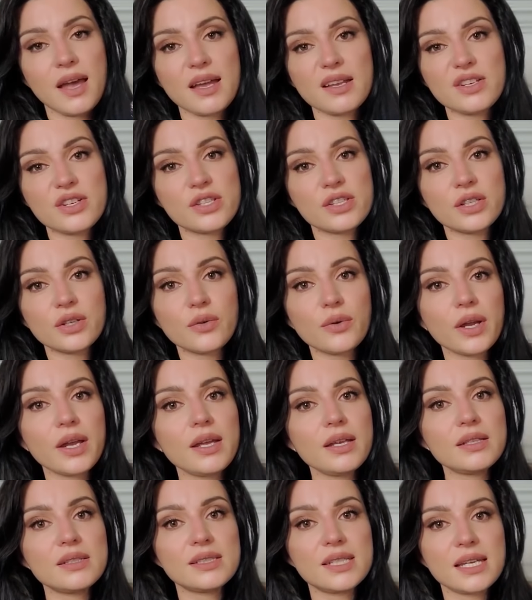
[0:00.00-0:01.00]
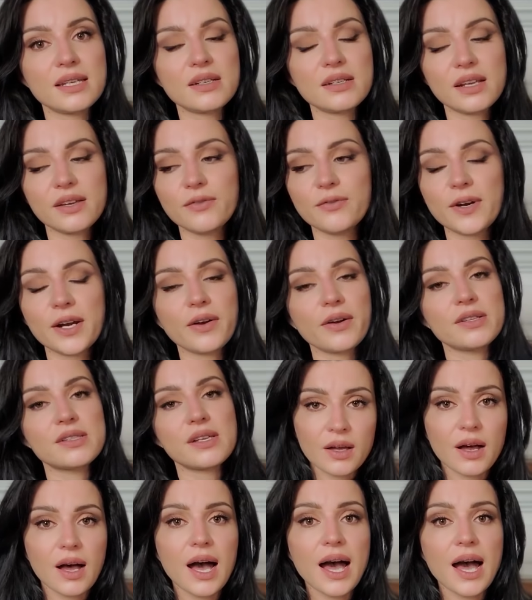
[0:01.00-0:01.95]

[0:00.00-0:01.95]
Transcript: And just a great day to day fragrance.